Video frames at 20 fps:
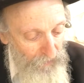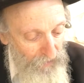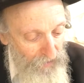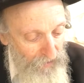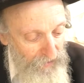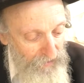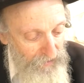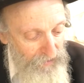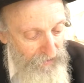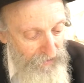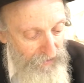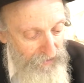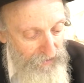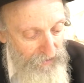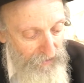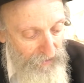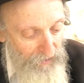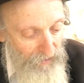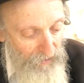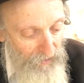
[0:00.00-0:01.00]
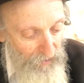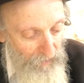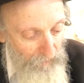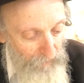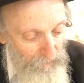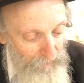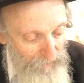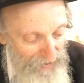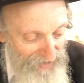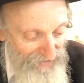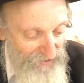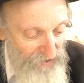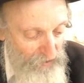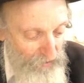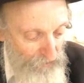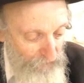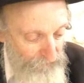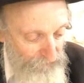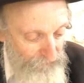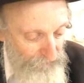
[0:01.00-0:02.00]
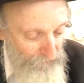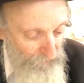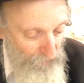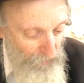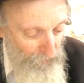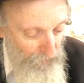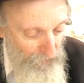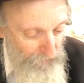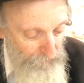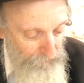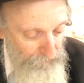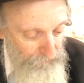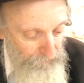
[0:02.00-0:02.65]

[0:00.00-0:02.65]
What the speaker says: his master, right?